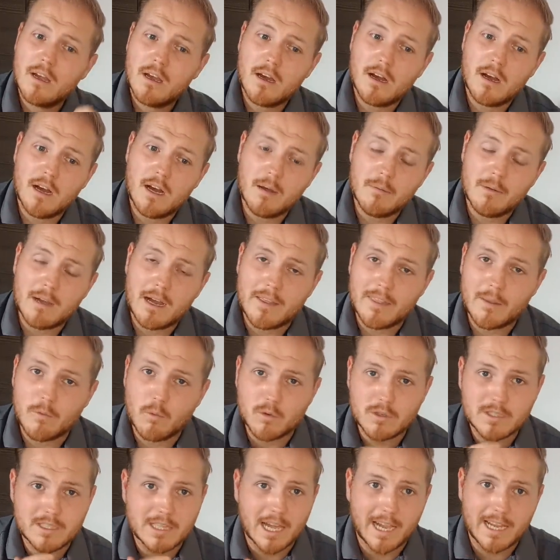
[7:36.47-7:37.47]
uh, and then
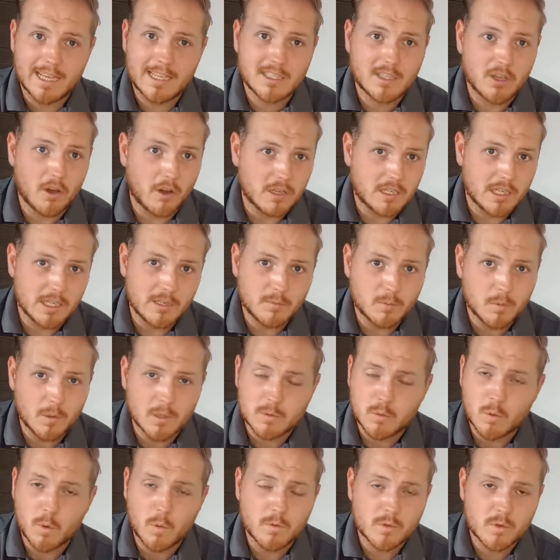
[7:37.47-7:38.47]
once that he started his,
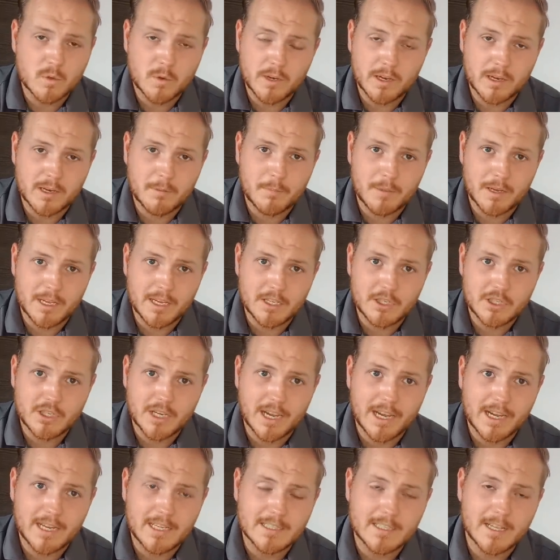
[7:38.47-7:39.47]
his Wolves career completely
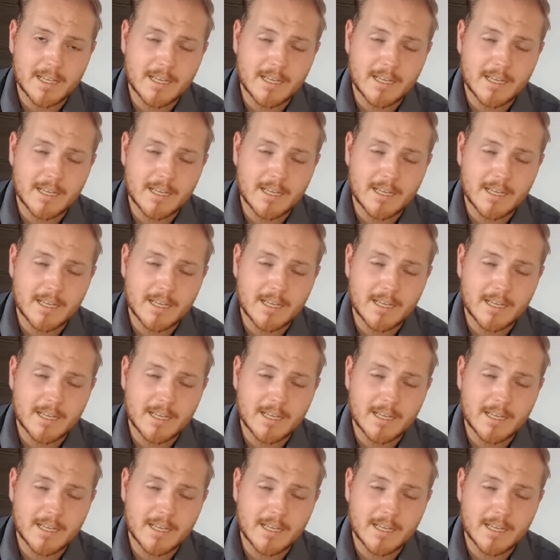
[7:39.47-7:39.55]
changed.